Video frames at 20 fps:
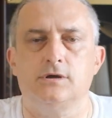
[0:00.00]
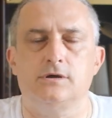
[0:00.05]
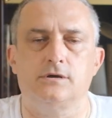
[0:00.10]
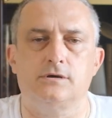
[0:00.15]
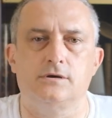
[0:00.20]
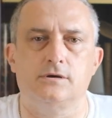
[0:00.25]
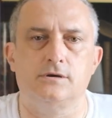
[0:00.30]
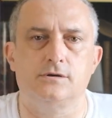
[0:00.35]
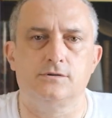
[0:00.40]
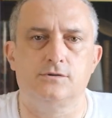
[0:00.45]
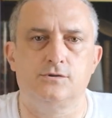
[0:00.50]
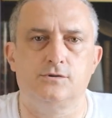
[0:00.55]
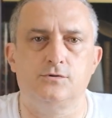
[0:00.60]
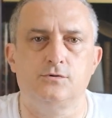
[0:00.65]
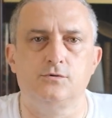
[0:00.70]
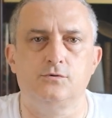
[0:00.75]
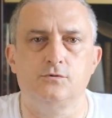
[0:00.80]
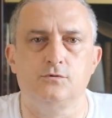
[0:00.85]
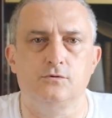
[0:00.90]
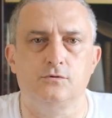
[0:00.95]

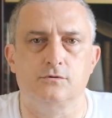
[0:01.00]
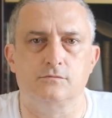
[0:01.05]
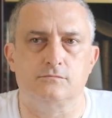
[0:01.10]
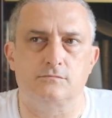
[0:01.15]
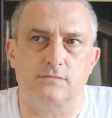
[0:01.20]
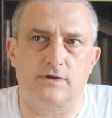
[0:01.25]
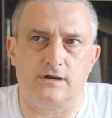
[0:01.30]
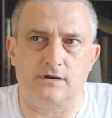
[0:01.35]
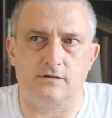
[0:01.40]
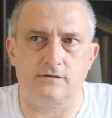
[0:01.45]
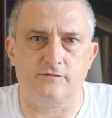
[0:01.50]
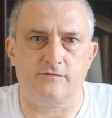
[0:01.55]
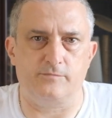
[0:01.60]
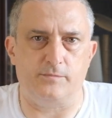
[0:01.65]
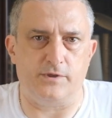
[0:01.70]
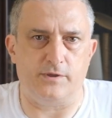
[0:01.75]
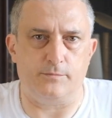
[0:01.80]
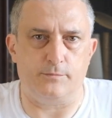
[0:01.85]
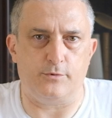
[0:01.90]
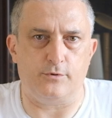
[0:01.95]
to a lot of
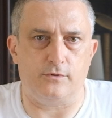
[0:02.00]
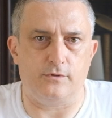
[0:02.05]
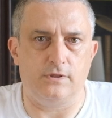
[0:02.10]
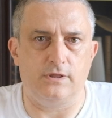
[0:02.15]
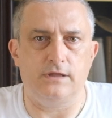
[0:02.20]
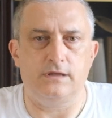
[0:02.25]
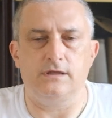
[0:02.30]
people.